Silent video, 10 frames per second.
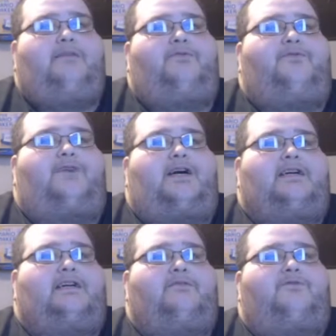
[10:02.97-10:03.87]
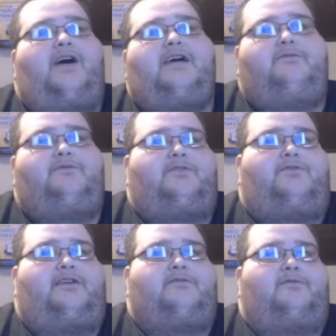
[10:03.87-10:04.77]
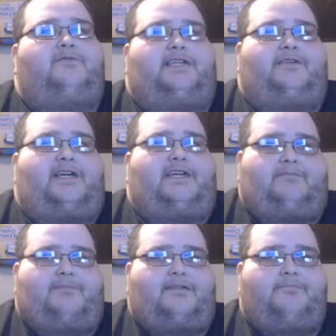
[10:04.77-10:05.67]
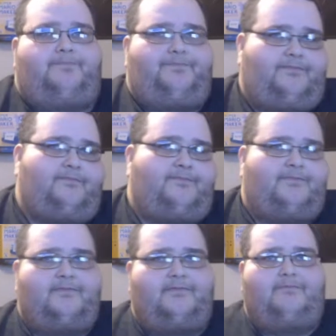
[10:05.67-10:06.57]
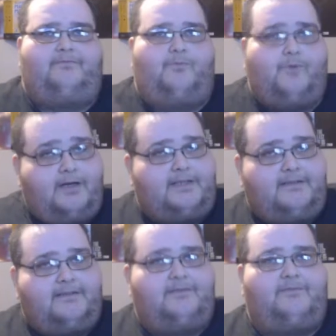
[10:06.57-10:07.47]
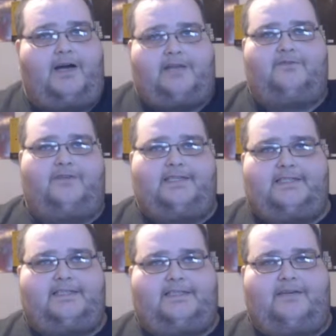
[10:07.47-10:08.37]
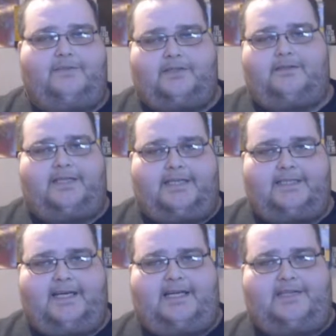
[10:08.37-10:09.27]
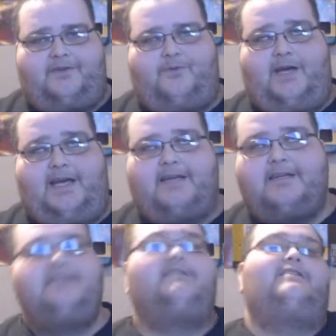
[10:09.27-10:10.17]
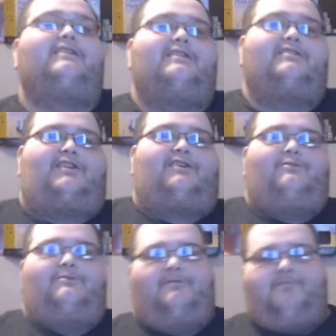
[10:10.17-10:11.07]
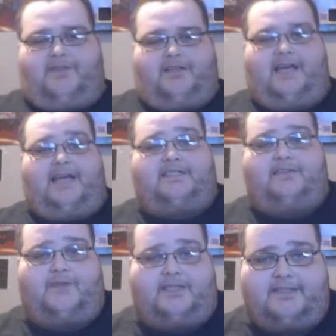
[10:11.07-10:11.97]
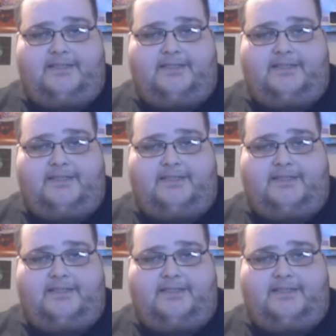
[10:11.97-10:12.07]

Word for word: 5 five of your favorite video games. 1 Final Fantasy 7, going to get that out of the way. 2 The Last of Us.